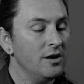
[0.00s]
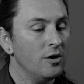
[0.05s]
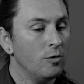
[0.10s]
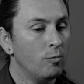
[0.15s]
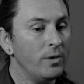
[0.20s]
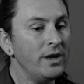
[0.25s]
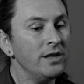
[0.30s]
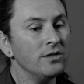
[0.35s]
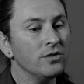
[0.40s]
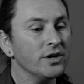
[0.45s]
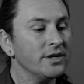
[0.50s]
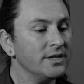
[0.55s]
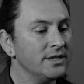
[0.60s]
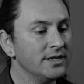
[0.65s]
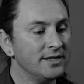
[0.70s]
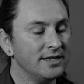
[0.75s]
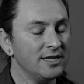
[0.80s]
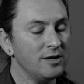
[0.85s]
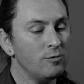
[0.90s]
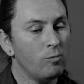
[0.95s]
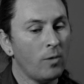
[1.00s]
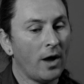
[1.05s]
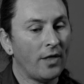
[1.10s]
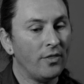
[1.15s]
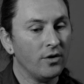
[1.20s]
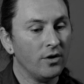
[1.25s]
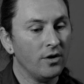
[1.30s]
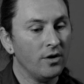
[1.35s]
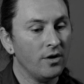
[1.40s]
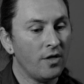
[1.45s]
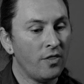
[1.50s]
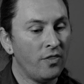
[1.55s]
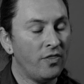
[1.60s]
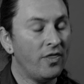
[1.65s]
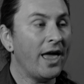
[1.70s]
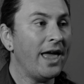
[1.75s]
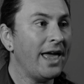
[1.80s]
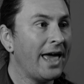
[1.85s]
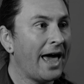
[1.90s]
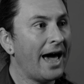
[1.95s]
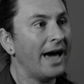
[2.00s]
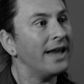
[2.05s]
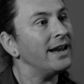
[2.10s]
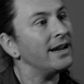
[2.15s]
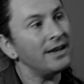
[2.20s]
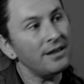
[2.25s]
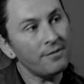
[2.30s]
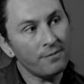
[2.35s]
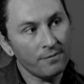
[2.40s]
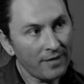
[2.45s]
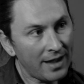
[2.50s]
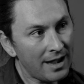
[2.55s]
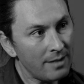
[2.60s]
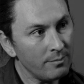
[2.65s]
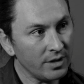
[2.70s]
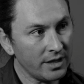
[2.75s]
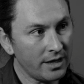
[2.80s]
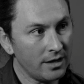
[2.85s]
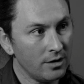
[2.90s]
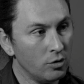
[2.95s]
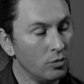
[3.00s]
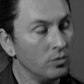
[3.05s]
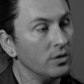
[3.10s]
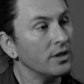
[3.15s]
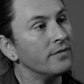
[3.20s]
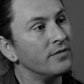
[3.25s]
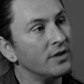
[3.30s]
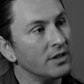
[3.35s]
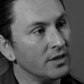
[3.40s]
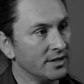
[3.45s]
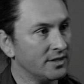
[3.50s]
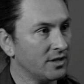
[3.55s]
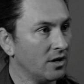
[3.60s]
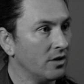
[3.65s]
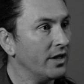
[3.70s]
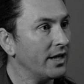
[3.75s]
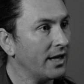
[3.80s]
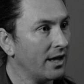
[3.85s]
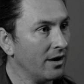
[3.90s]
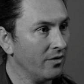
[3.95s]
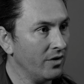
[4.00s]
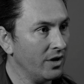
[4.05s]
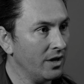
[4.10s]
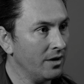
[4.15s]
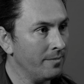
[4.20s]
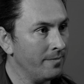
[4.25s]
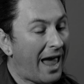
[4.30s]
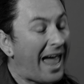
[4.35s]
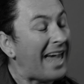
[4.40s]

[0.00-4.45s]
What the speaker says: we looked to see whether they had any family who lived in the Salt Lake area.